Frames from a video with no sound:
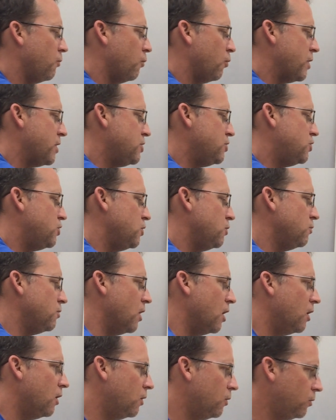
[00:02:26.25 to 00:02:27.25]
we do
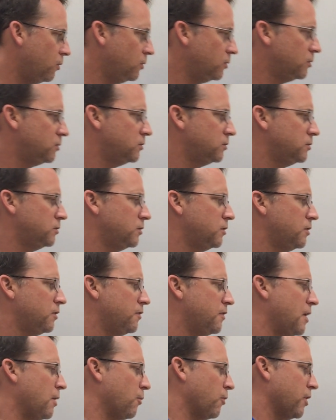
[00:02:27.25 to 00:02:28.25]
know
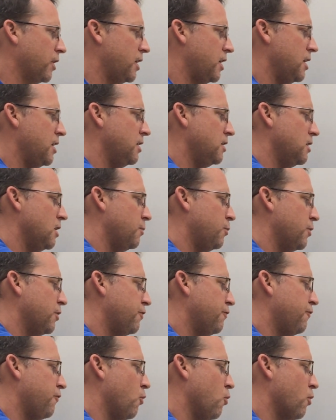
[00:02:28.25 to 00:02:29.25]
that we're going to end up
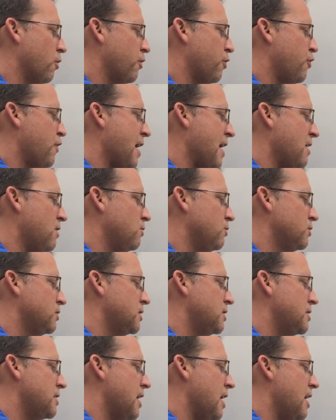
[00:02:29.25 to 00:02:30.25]
with
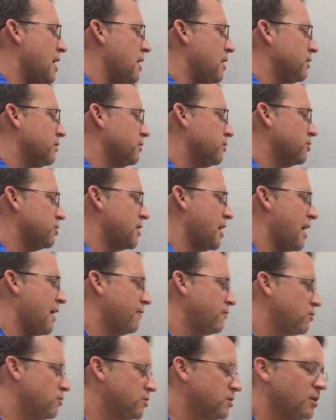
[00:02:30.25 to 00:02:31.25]
$4,000
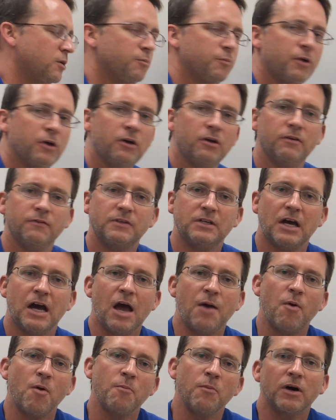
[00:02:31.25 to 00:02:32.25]
after some period of
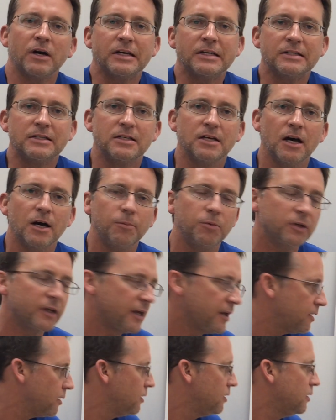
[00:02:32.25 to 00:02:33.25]
time. Our money's
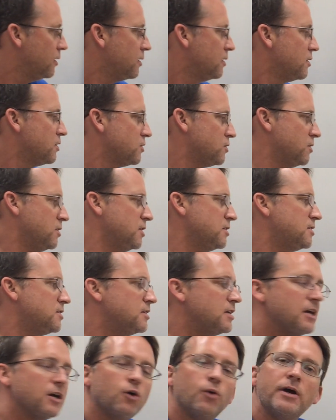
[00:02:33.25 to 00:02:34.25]
doubling. So this is
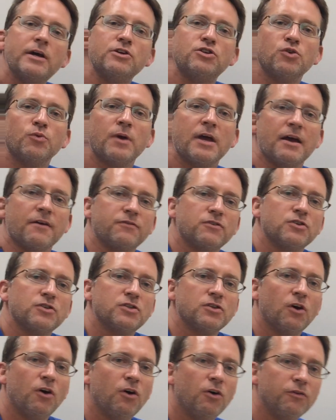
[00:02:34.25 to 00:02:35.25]
the equation we have to
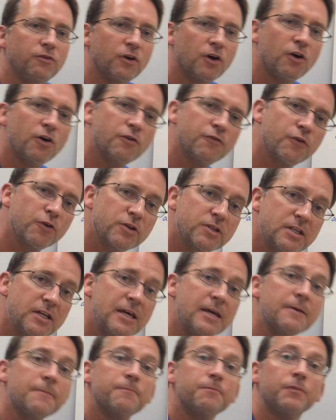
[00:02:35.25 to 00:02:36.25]
solve for
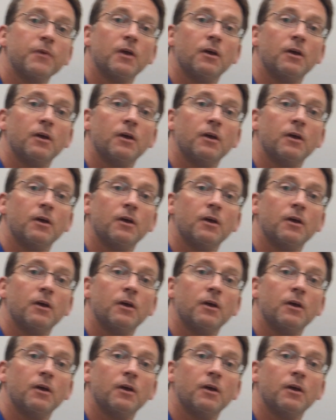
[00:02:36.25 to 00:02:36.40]
T.